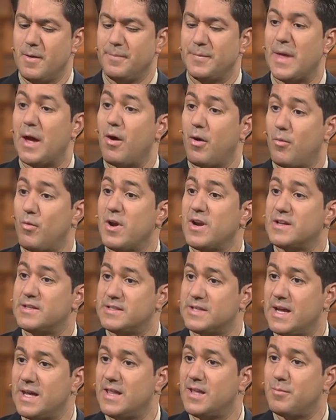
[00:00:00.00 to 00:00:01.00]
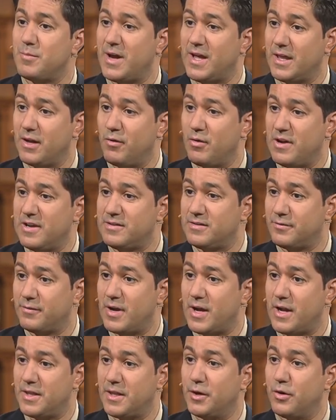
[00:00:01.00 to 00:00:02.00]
Now I want to say that by the grace of God the